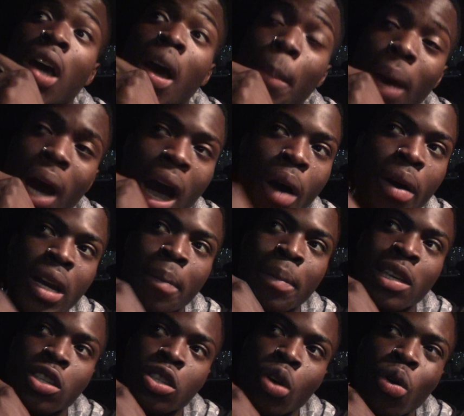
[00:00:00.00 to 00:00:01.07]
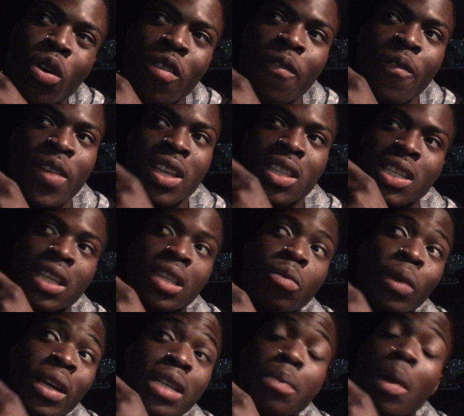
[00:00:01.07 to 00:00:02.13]
But how can I be so convicted when
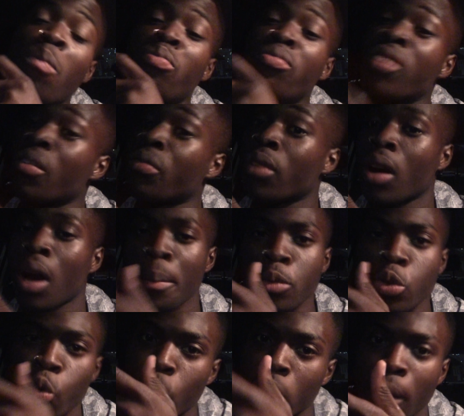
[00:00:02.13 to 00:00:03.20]
it's my brother I'm talking